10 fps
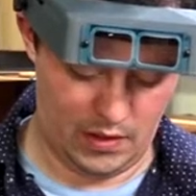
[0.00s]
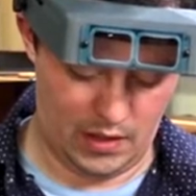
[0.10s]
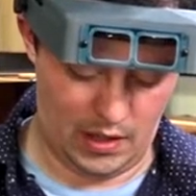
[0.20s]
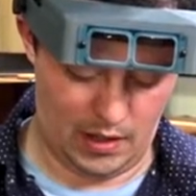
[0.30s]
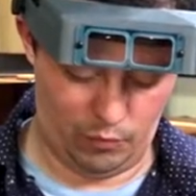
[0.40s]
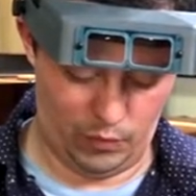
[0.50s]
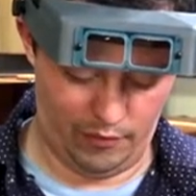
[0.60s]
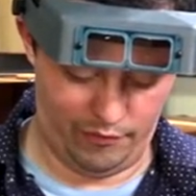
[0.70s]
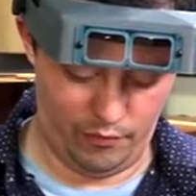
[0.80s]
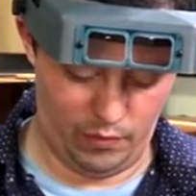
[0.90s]

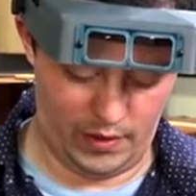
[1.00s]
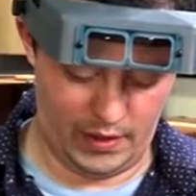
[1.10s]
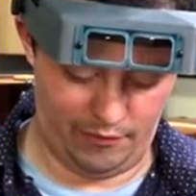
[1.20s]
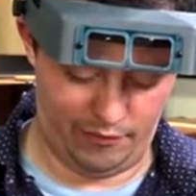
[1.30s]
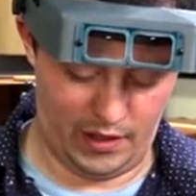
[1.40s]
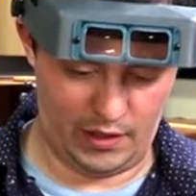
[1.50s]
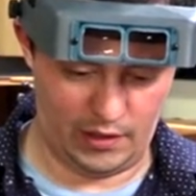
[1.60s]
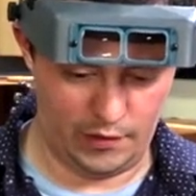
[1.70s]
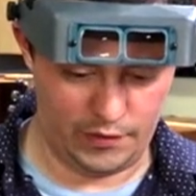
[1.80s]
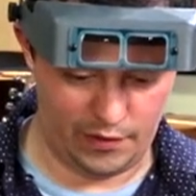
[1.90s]
We're getting very
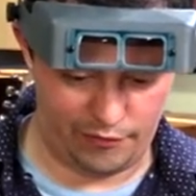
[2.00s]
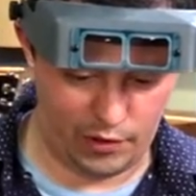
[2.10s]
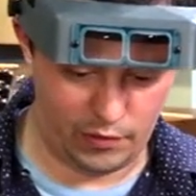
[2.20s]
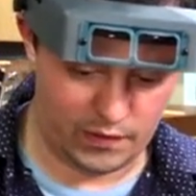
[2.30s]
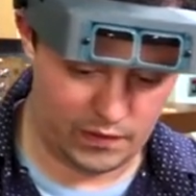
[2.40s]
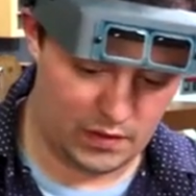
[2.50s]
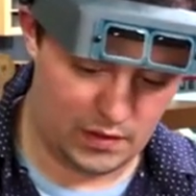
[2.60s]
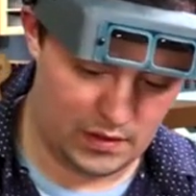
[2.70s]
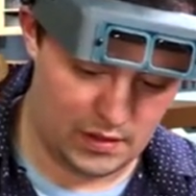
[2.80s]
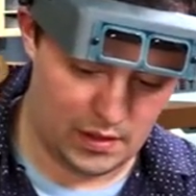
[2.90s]
close here, folks.
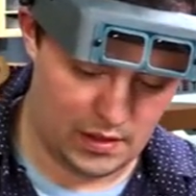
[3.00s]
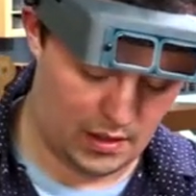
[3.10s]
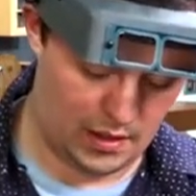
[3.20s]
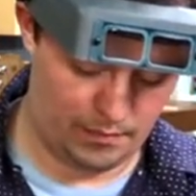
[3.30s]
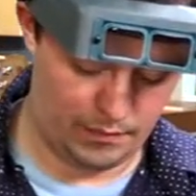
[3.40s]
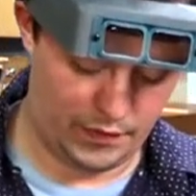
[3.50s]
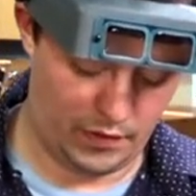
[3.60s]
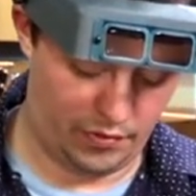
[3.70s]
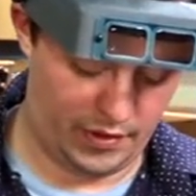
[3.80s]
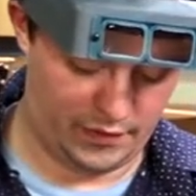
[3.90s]

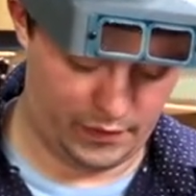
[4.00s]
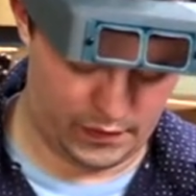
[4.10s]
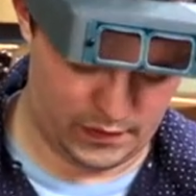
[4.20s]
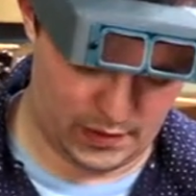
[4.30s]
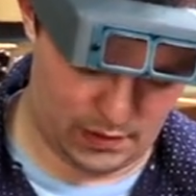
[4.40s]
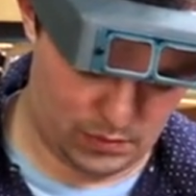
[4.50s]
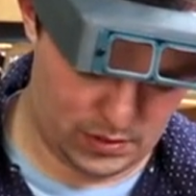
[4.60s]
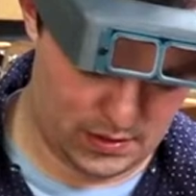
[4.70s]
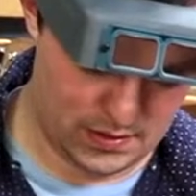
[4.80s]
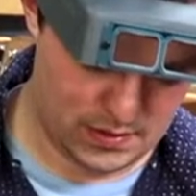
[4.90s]
So thanks for sticking with
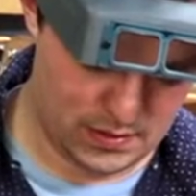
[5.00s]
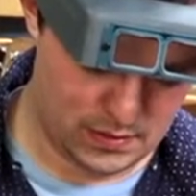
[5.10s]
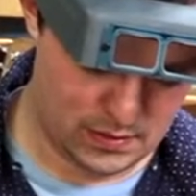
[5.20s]
us.